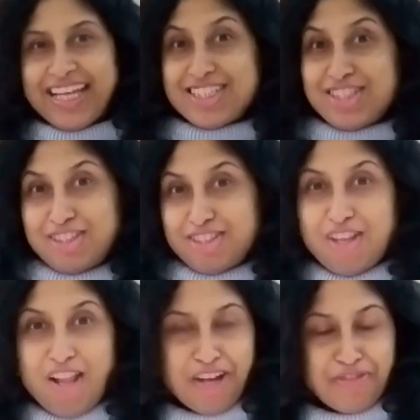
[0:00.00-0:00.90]
It's
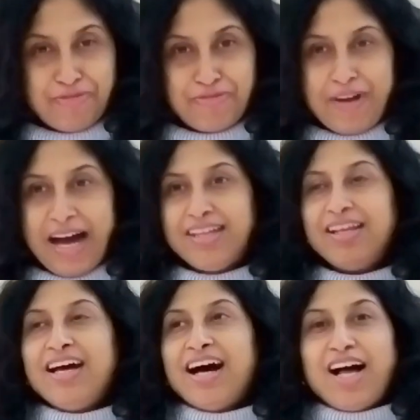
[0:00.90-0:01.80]
a lot of fun,
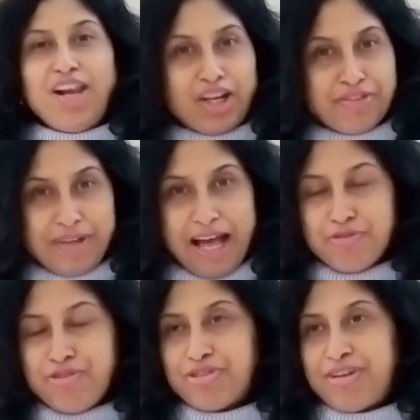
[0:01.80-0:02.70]
a lot of
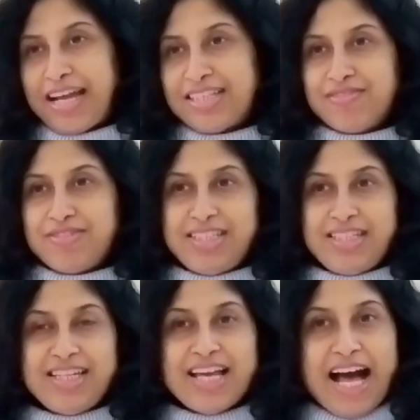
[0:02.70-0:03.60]
outdoor
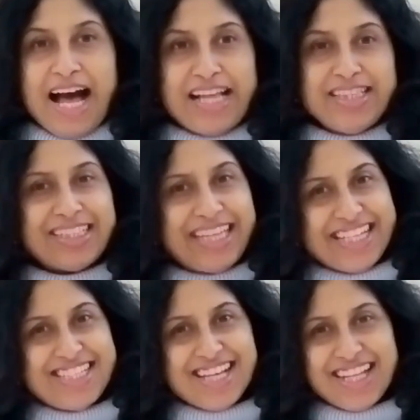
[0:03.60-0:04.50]
activity, and the
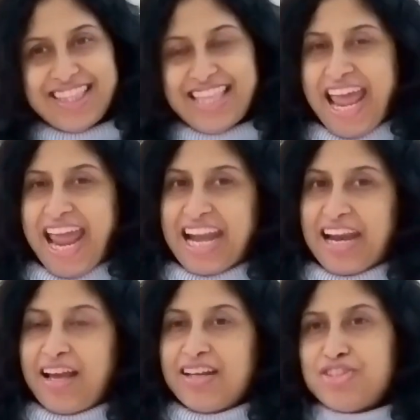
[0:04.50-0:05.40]
kids are there.